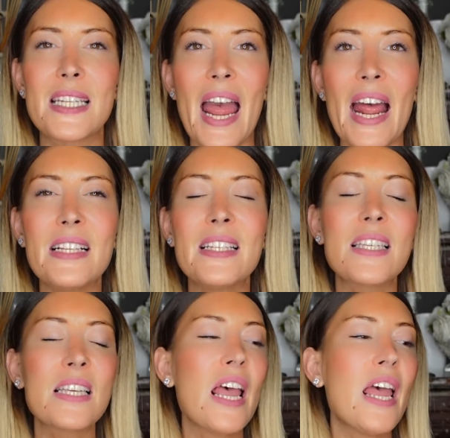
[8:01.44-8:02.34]
scent.
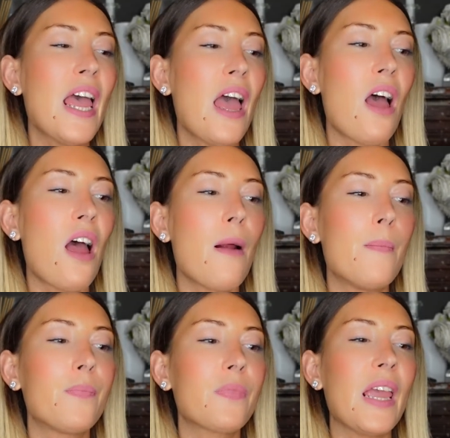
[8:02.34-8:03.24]

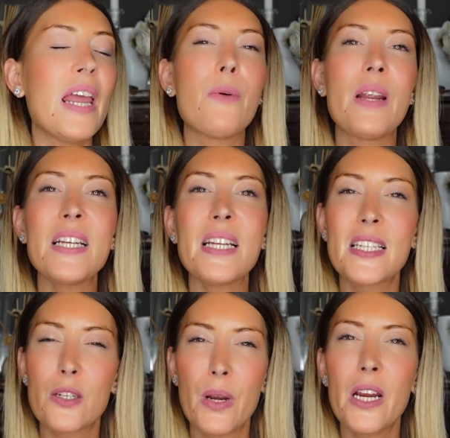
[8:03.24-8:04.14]
Anyway,
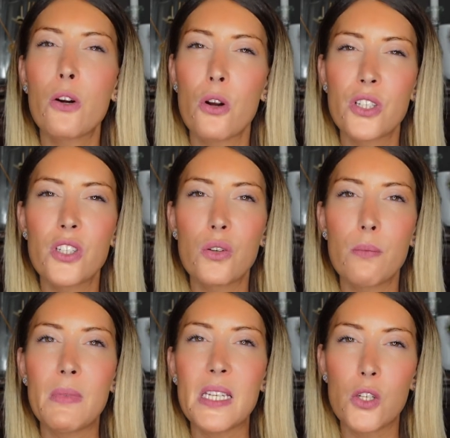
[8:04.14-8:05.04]
it's really close
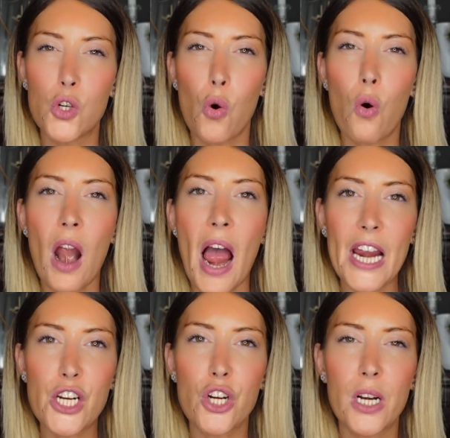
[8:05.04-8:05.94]
to Miss Dior
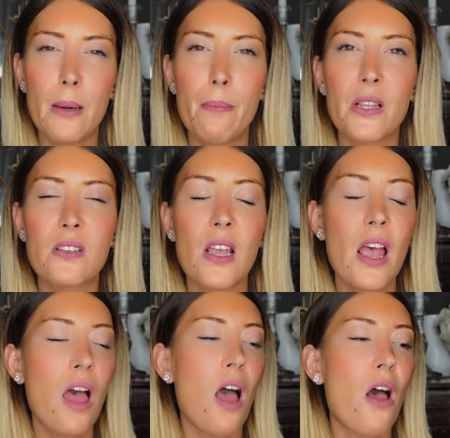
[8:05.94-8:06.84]
actually, but
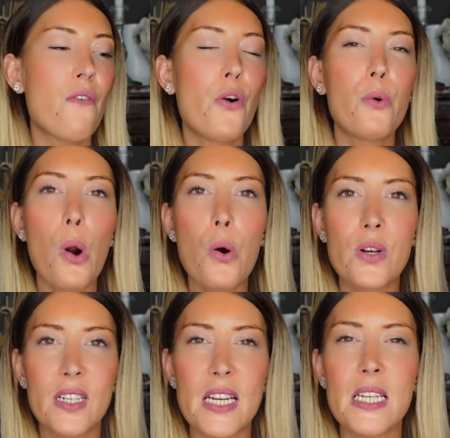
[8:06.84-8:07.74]
the
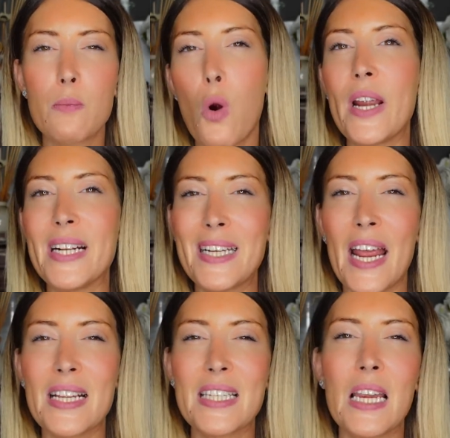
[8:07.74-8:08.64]
rose is more
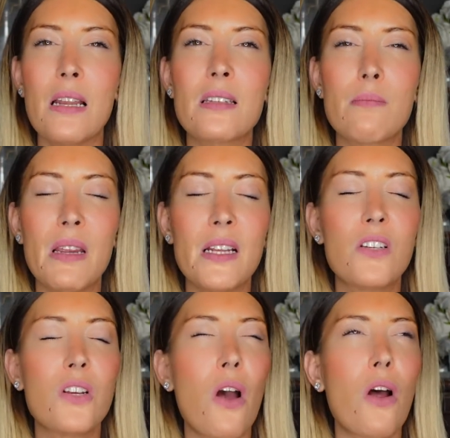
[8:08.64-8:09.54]
intense. In Miss
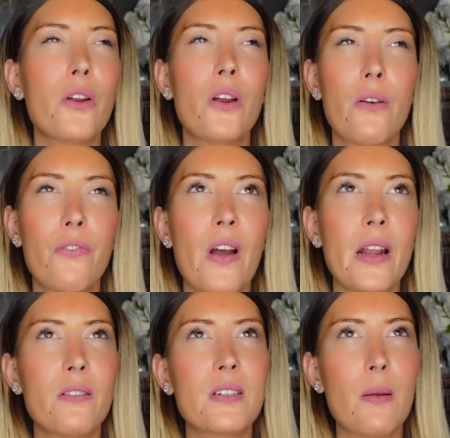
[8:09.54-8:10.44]
Dior, you're gonna
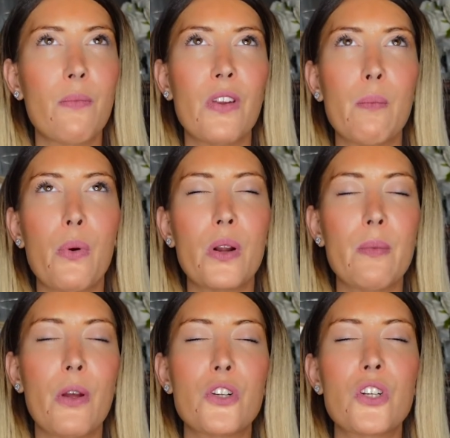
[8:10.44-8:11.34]
find something
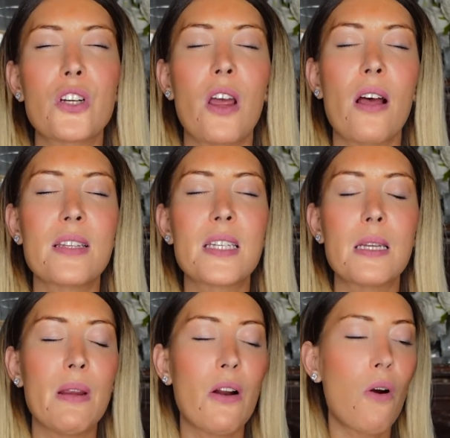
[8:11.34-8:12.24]
pretty much
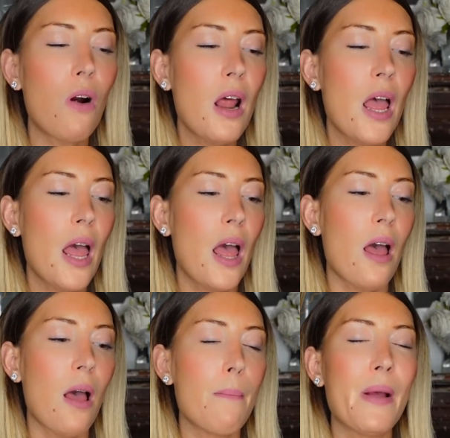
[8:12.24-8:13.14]
similar,
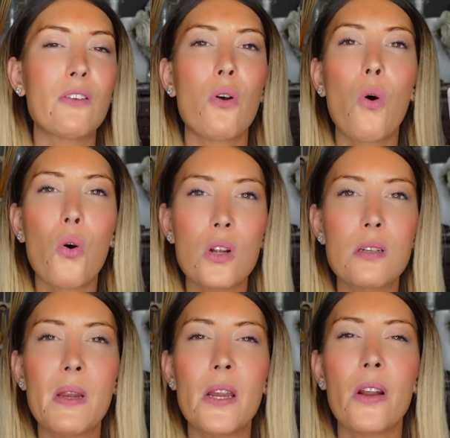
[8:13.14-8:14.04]
but
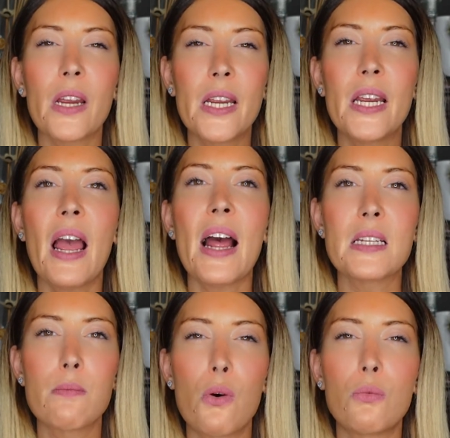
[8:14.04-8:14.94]
Rose Mignonnerie
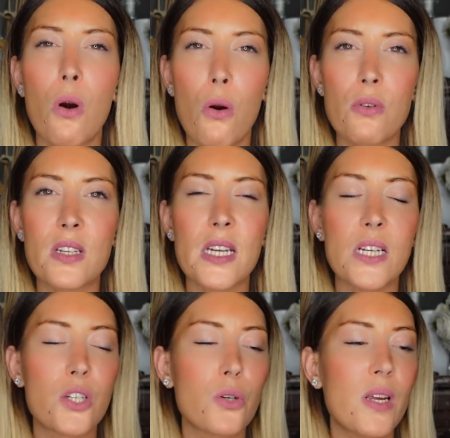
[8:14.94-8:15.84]
has more rose
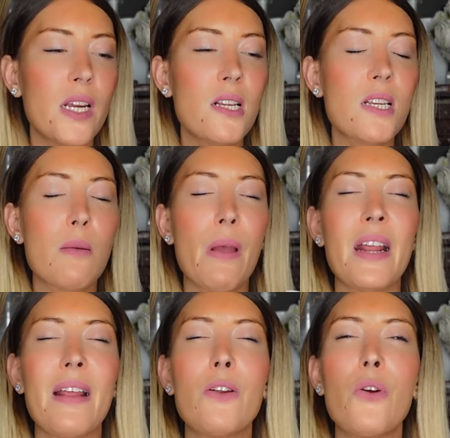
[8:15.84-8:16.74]
into it,
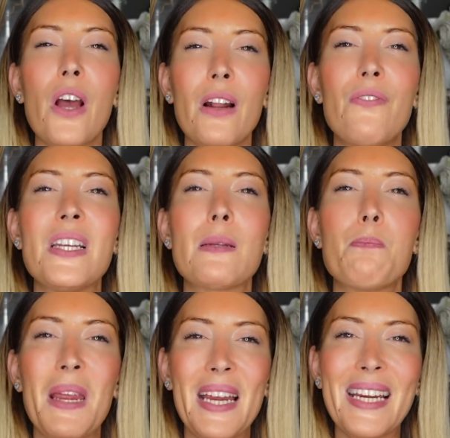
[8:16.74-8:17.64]
but you got this
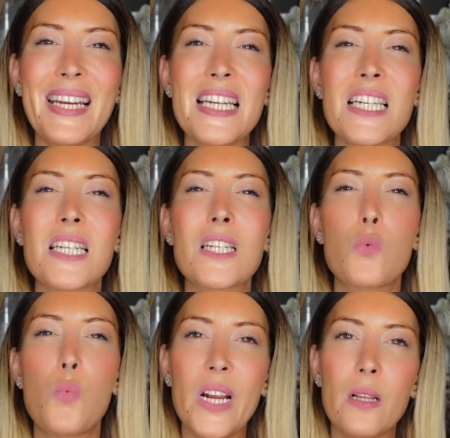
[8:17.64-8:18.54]
pinky
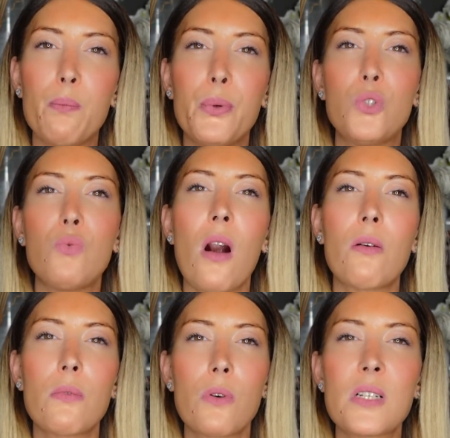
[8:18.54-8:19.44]
sweet
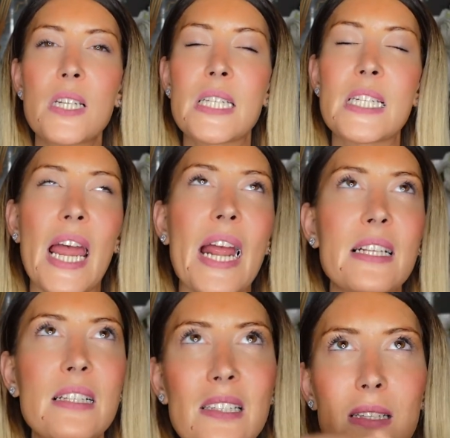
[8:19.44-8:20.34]
boudoir rose
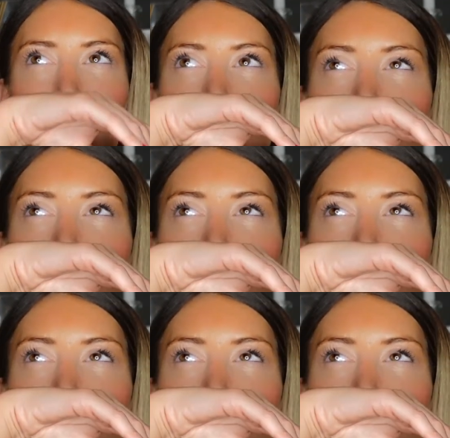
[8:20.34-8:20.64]
scent.